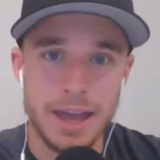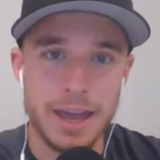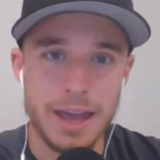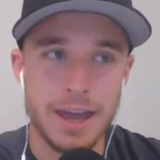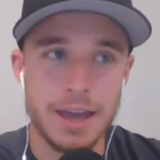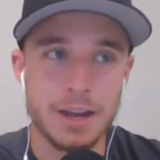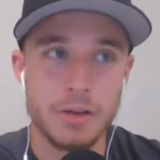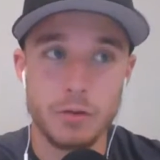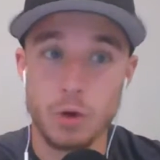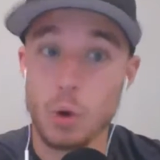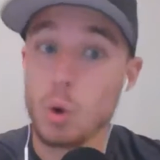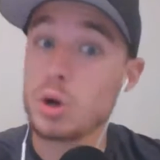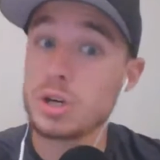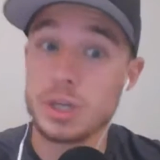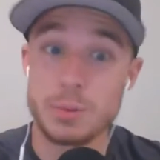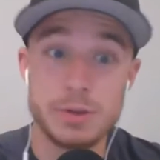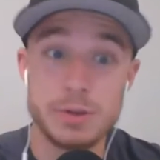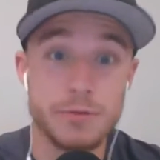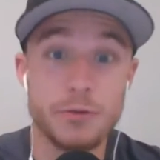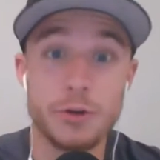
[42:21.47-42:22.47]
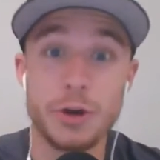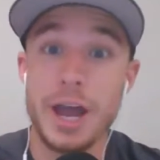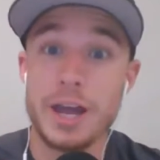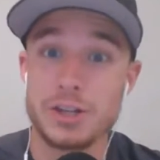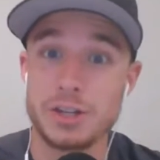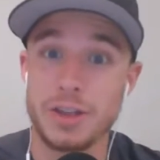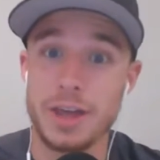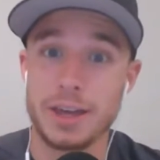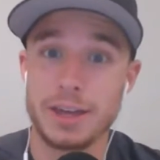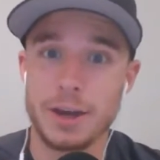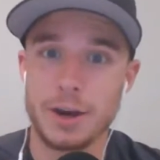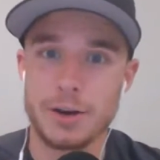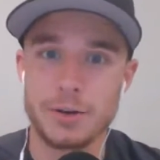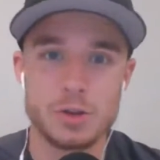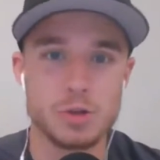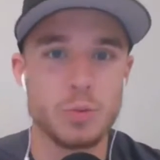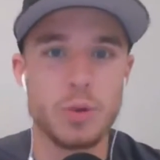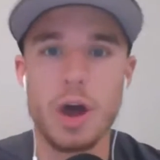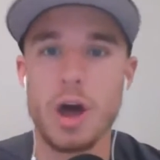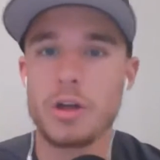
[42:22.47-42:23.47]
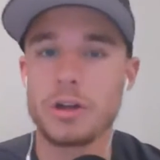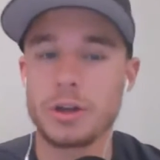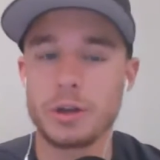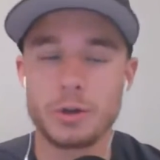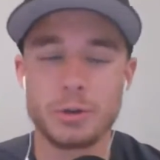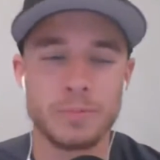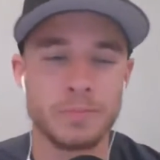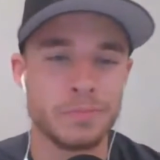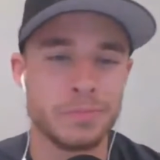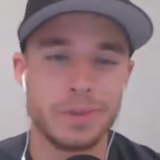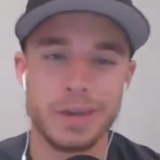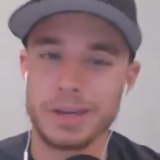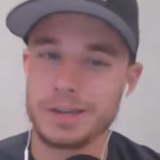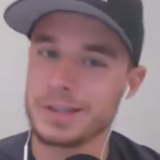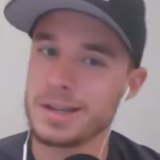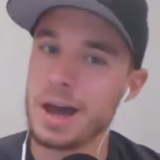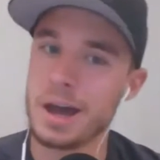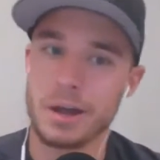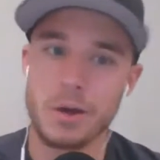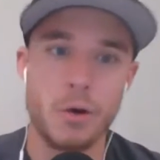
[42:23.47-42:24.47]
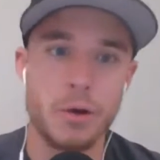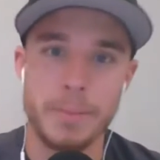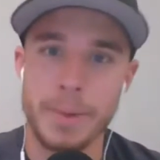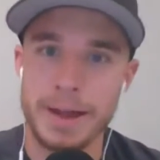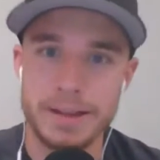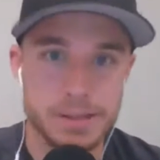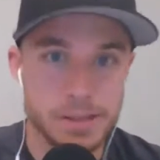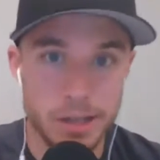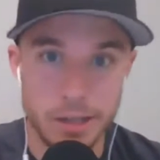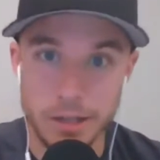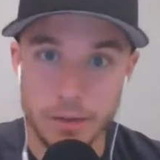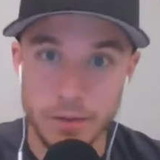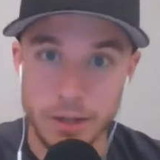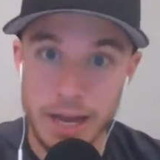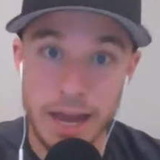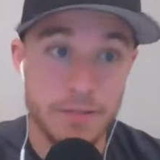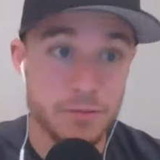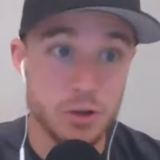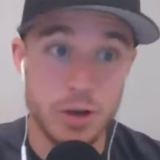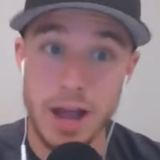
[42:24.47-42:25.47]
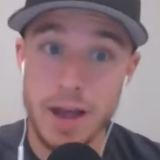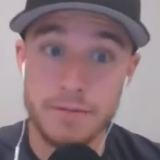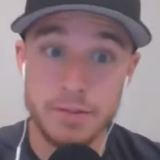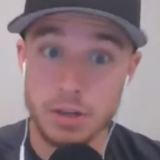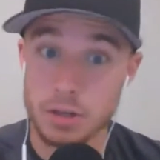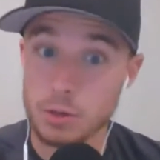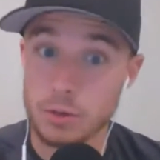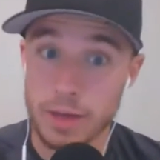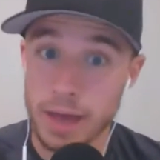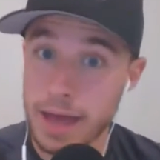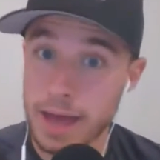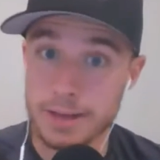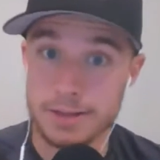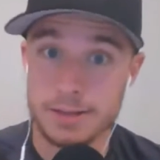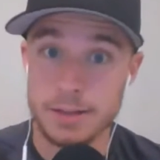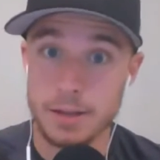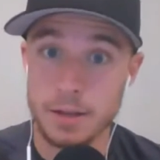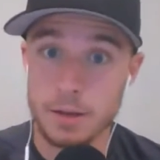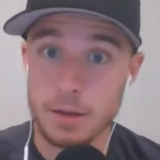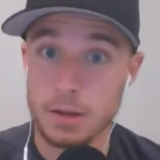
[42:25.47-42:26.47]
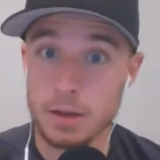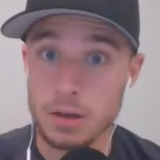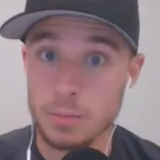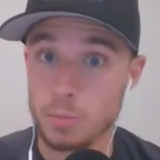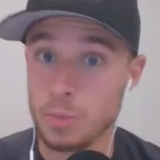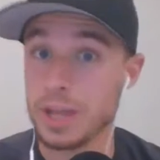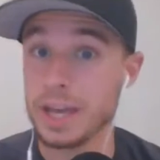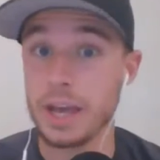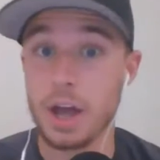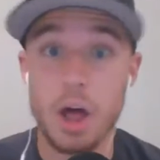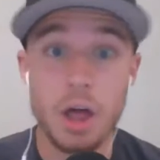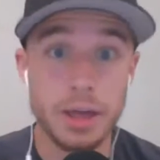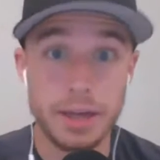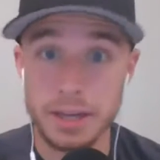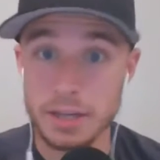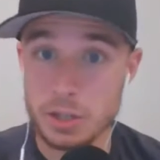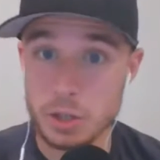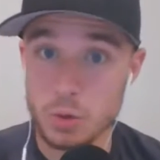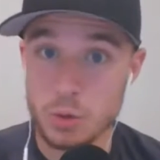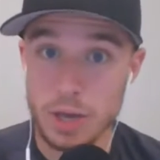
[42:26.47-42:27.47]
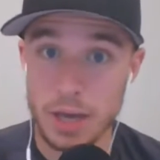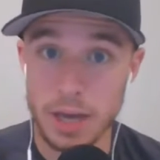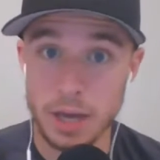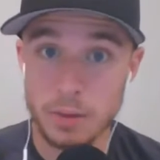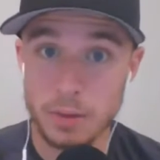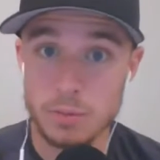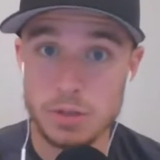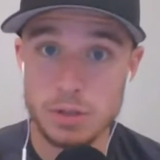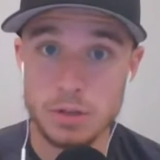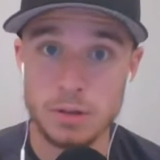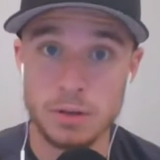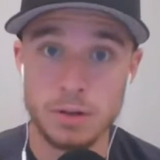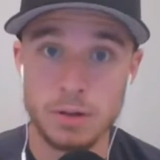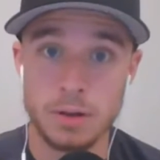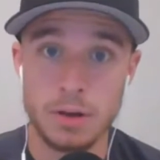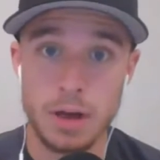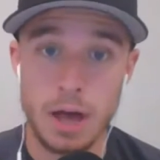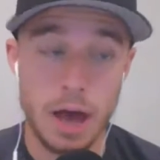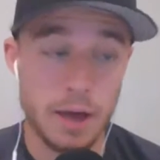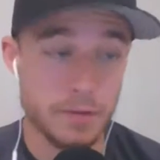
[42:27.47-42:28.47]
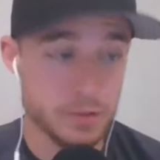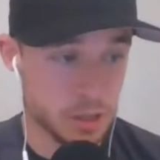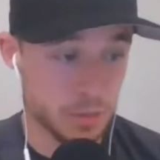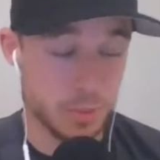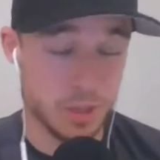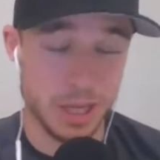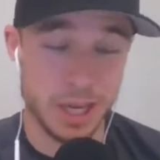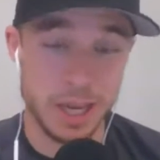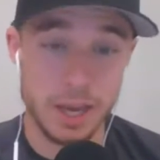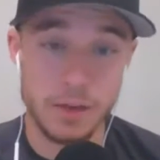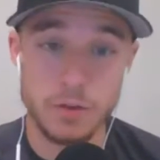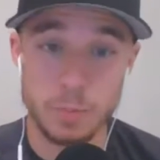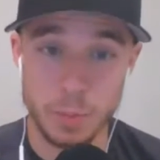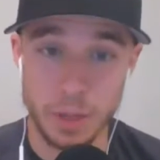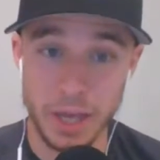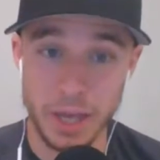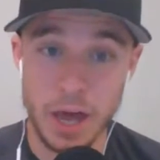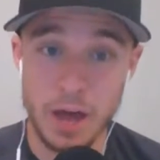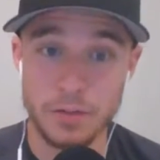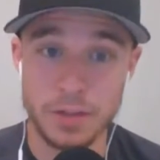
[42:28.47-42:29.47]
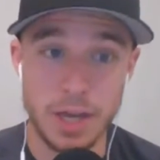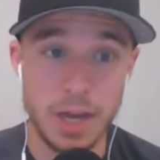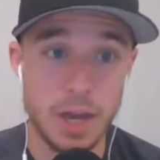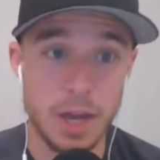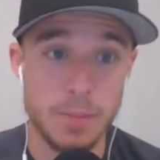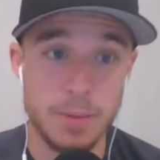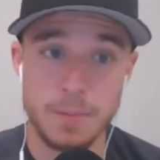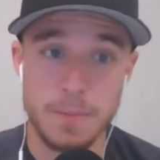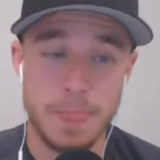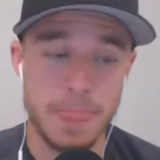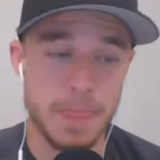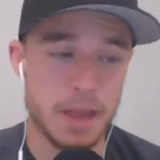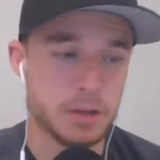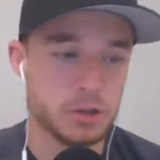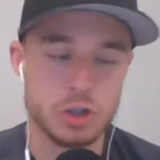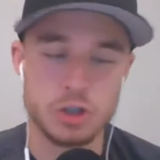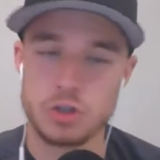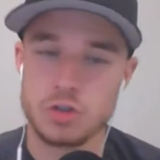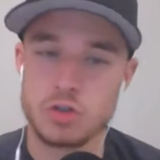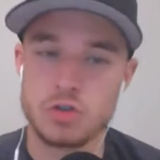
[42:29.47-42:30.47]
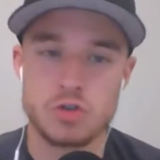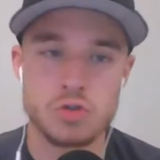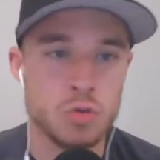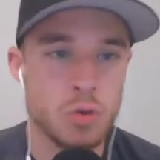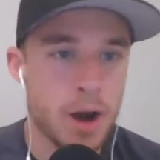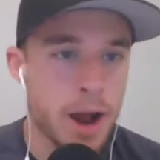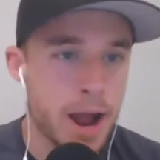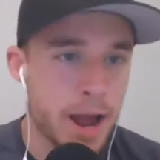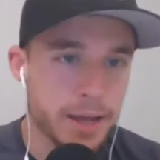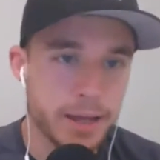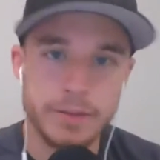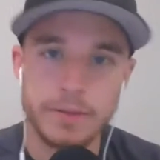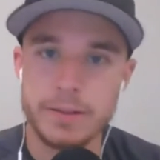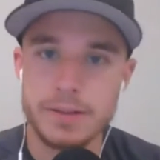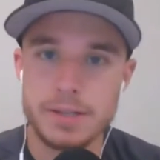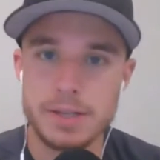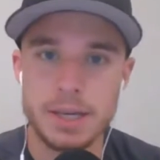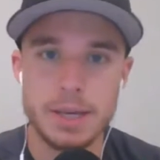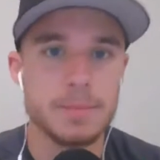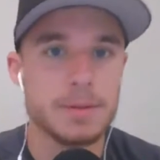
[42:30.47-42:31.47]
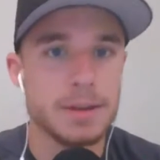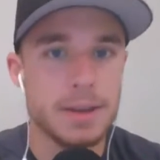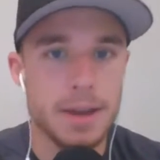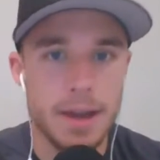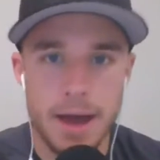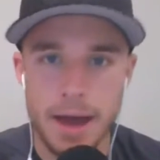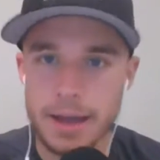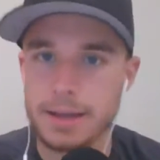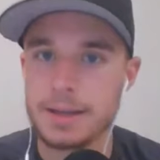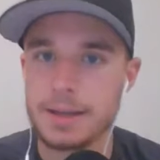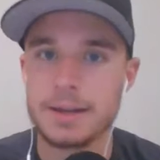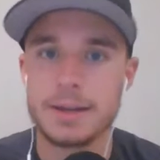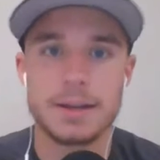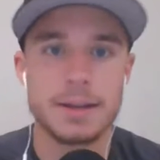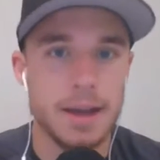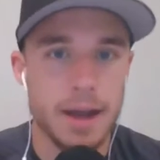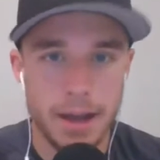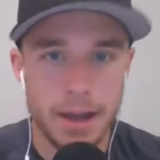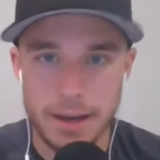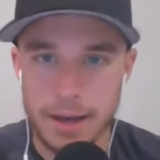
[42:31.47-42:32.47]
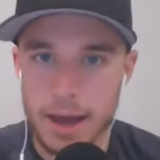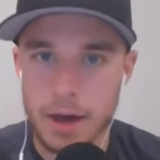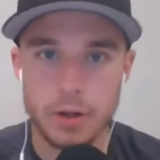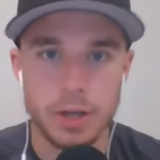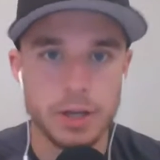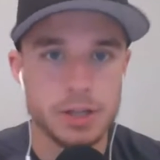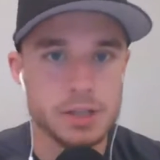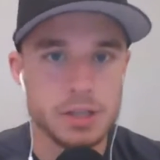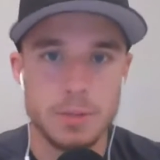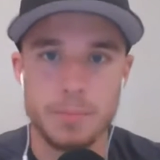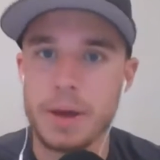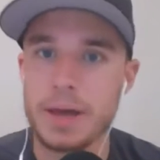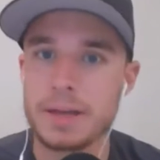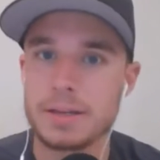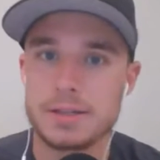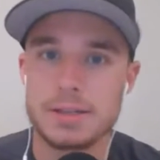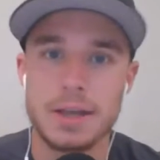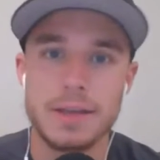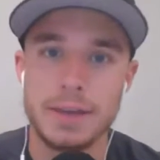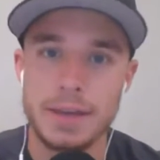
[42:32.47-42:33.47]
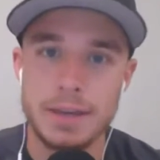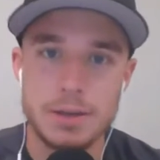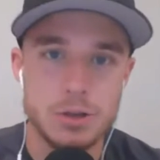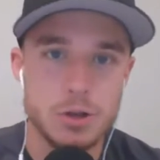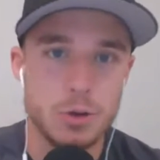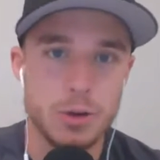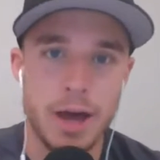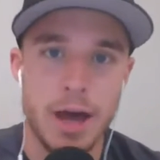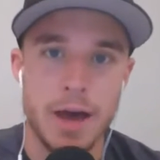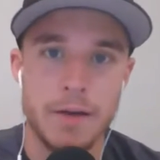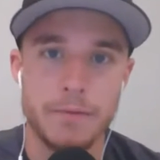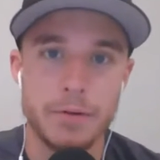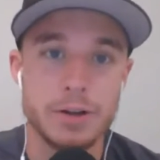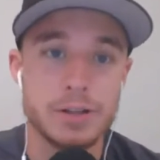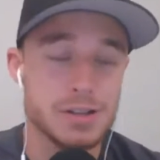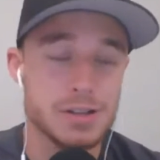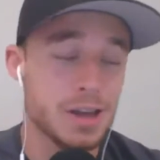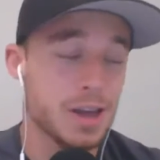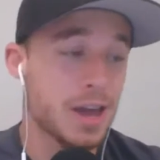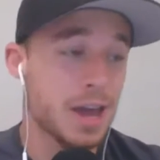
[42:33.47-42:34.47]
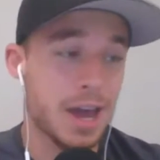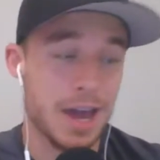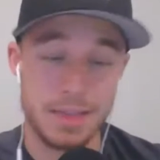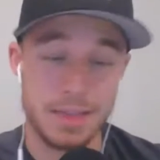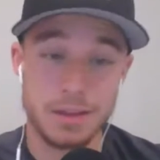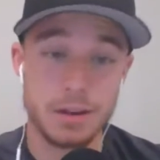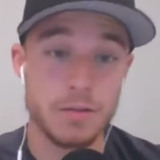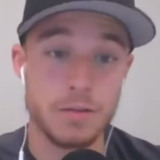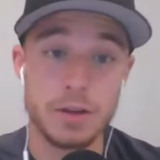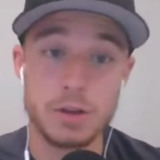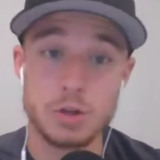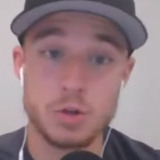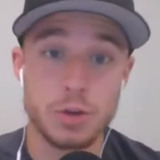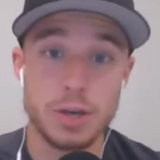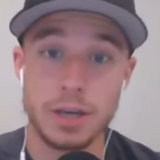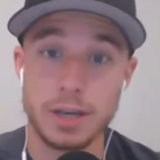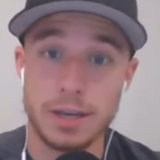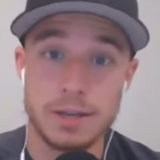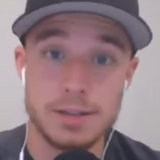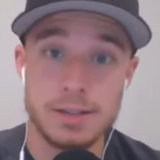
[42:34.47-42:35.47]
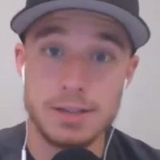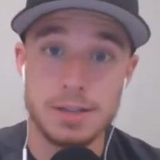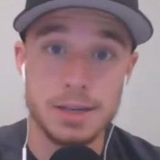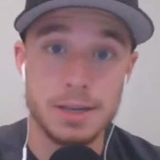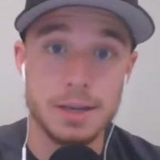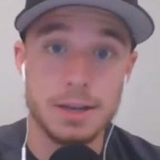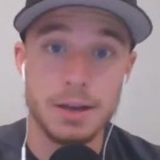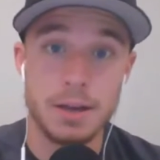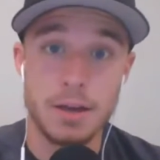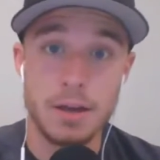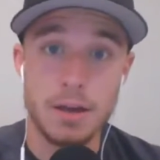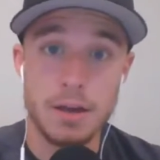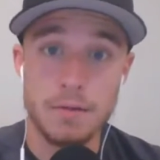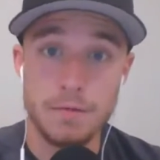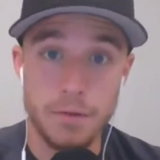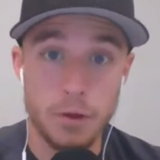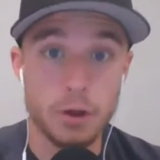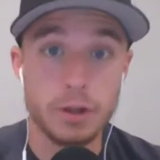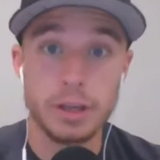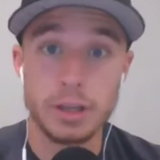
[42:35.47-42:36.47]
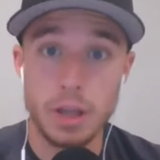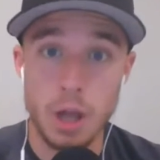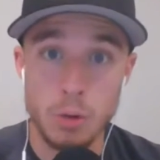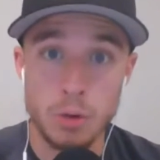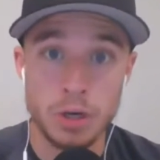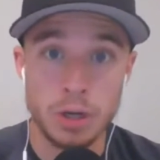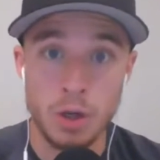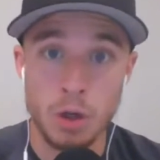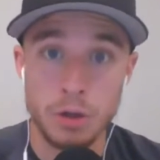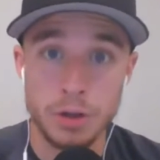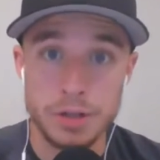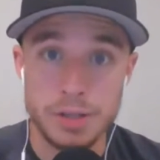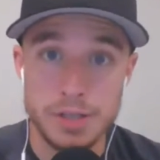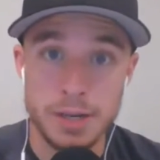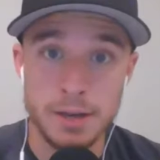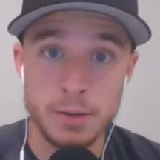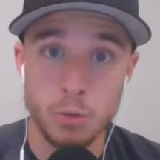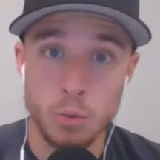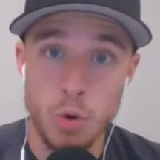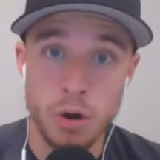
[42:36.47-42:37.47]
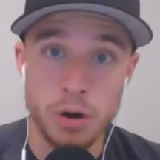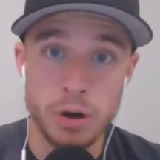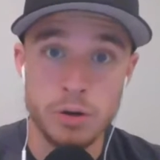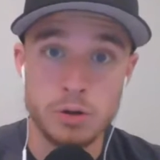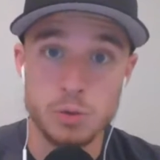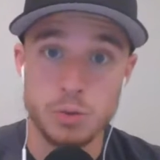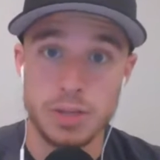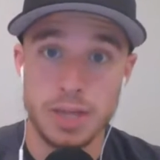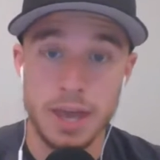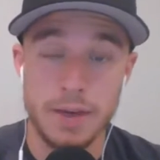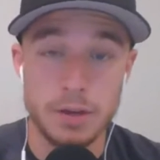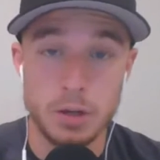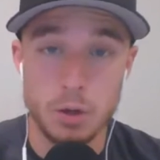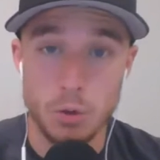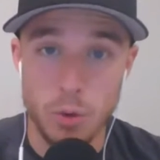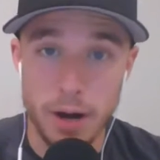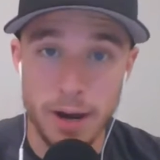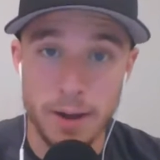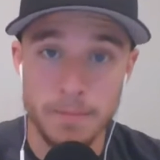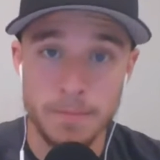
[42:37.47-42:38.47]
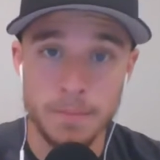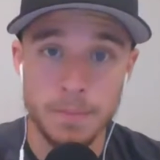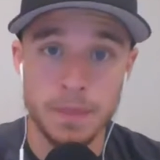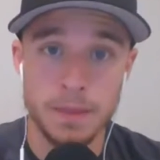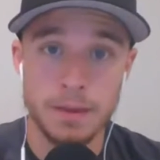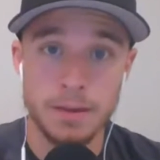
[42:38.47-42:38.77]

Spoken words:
And, of course, he was a free agent that year. And so we all knew he's not going back to Cleveland. After having to do that, playing all 82 games, obviously playing every playoff game, and just dragging the team night in and night out against the best in the Eastern Conference, and then eventually against the fully loaded Golden State Warriors with Kevin Durant,